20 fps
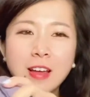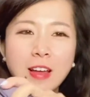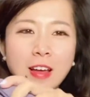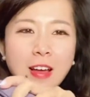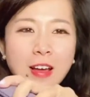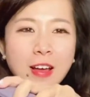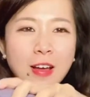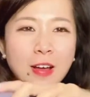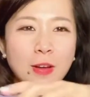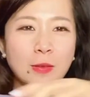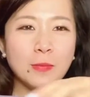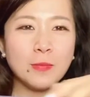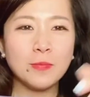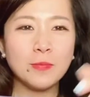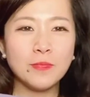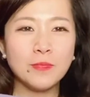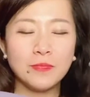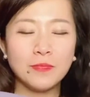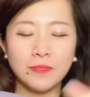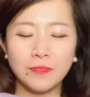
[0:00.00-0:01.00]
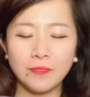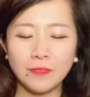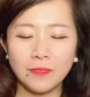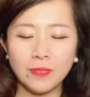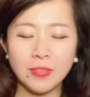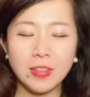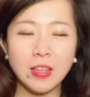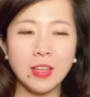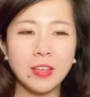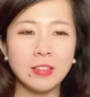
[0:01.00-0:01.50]
Um,
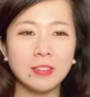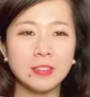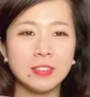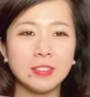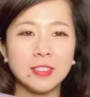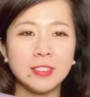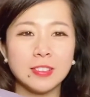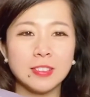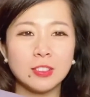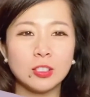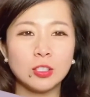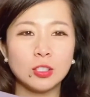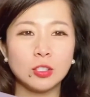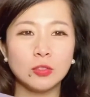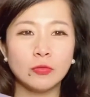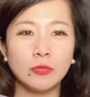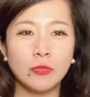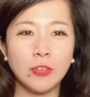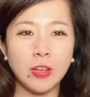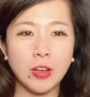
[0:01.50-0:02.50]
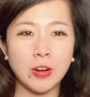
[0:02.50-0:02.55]
it's just very